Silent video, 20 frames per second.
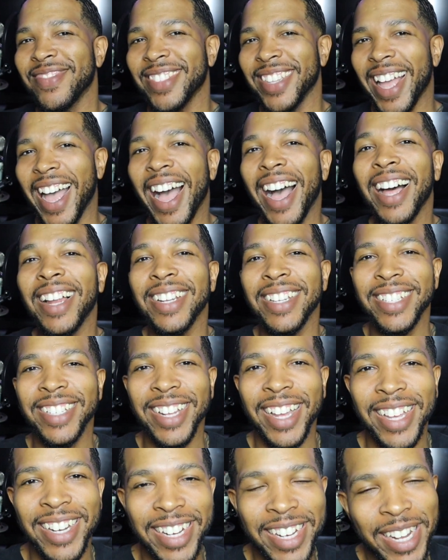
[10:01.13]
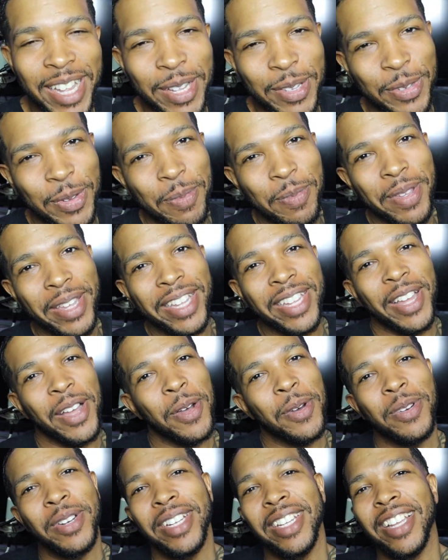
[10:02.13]
I'll holler at y'all in the next one, man. Y'all
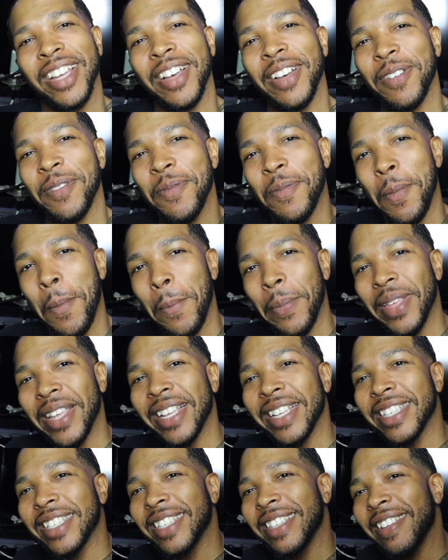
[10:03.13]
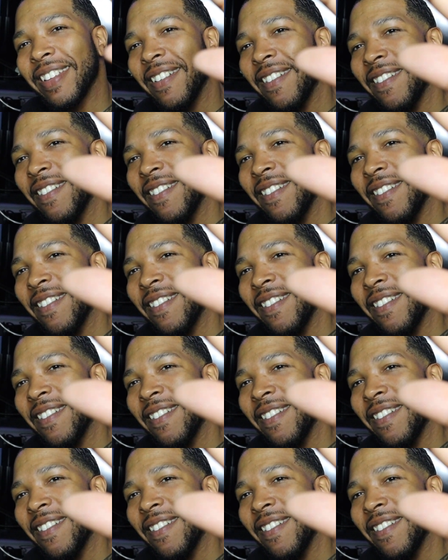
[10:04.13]
hold it down. Peace.